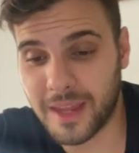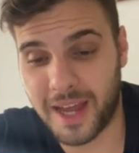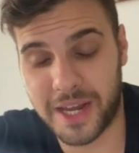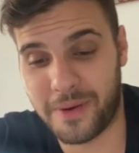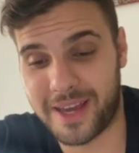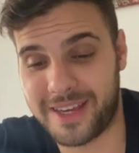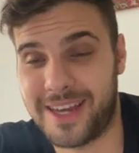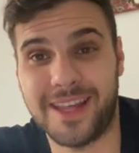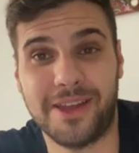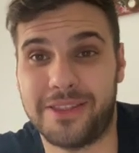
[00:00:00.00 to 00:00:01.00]
anyway, yeah,
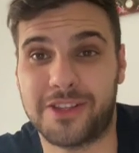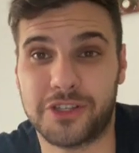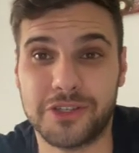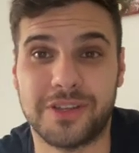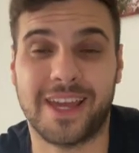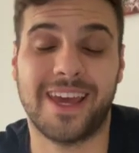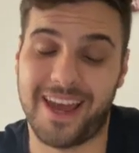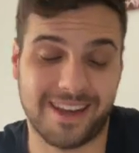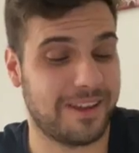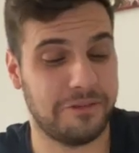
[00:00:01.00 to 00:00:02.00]
that just
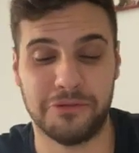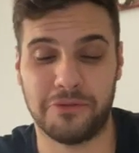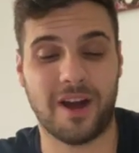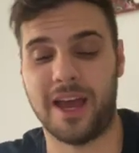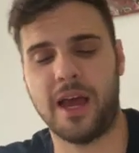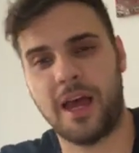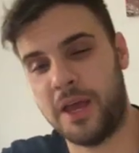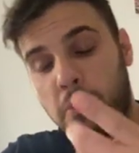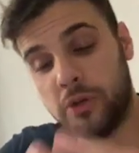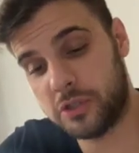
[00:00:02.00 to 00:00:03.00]
again, you're right.
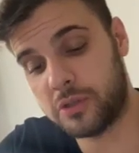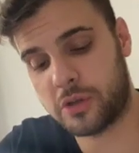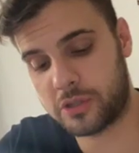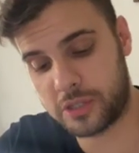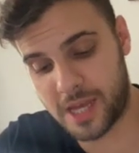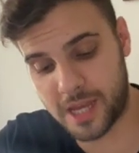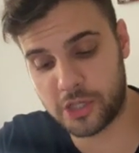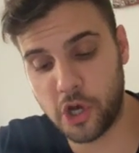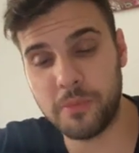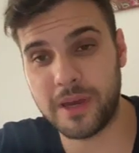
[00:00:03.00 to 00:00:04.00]
It wasn't
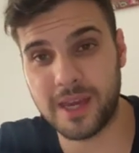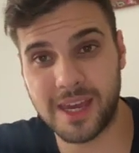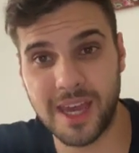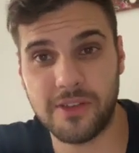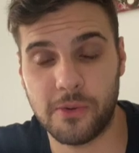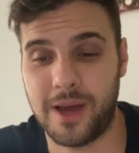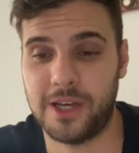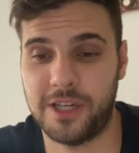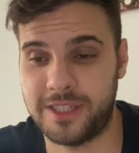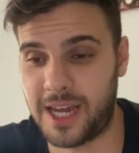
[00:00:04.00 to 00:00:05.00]
Toby Keith who
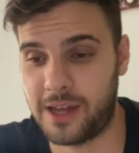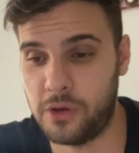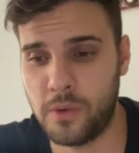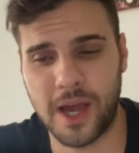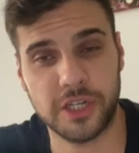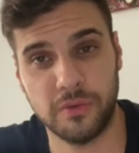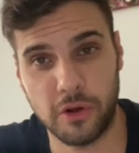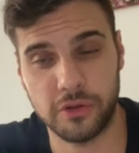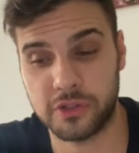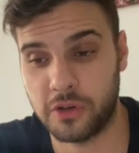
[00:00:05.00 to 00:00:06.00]
actually
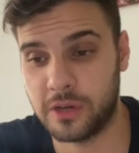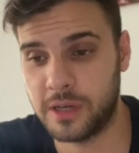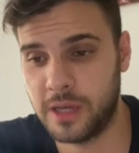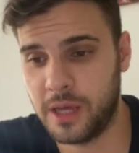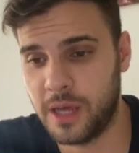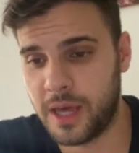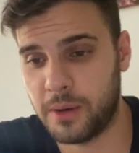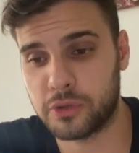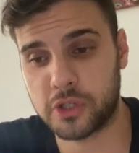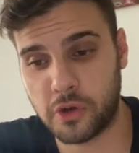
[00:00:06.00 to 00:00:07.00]
wrote the song. It
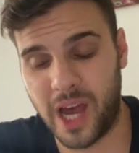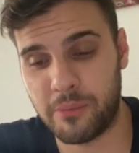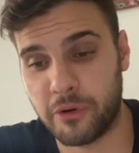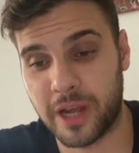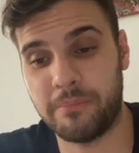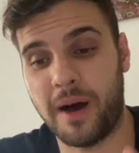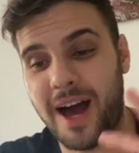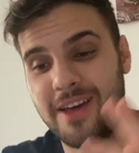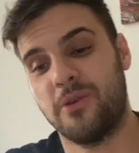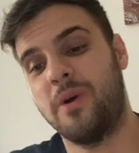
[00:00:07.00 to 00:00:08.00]
was Scott Emmerich. But
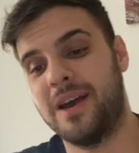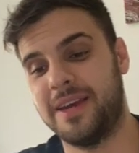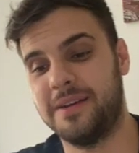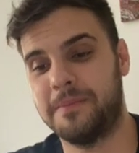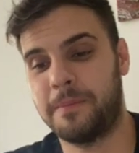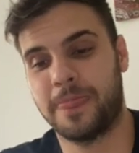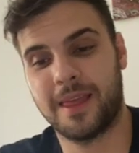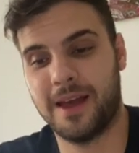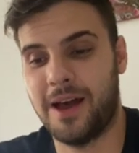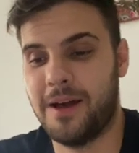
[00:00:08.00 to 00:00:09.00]
either way,
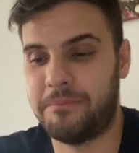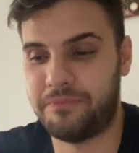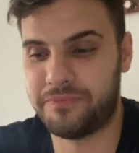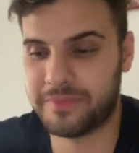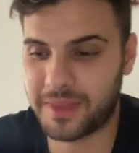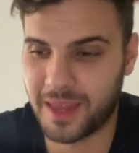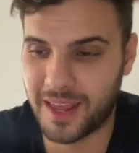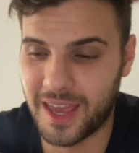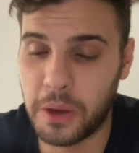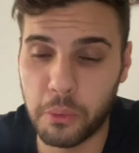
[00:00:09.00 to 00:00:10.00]

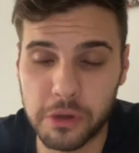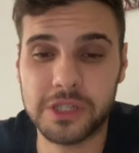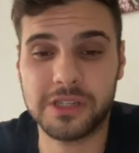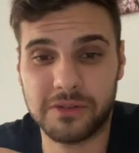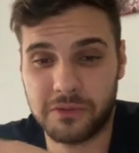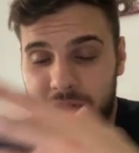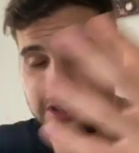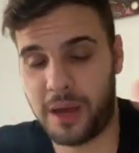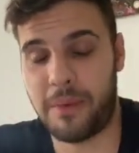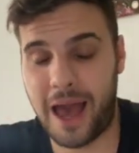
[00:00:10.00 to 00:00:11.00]
it was
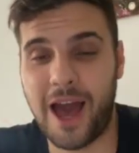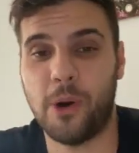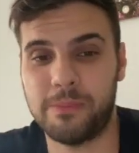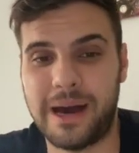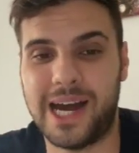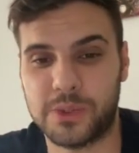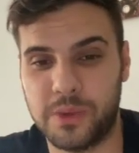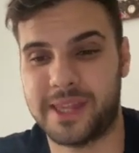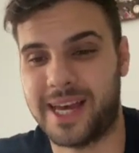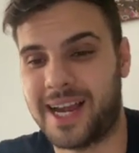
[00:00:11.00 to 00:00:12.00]
somehow packed
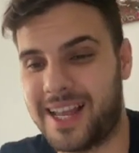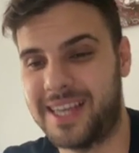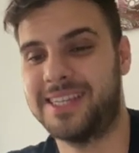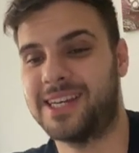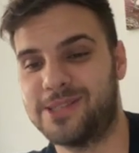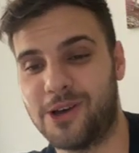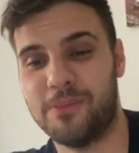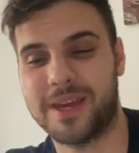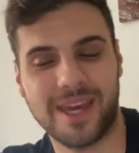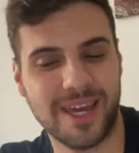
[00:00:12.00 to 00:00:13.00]
with that classic
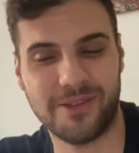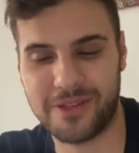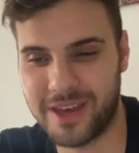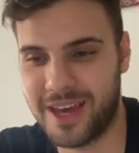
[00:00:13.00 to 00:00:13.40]
Toby Keith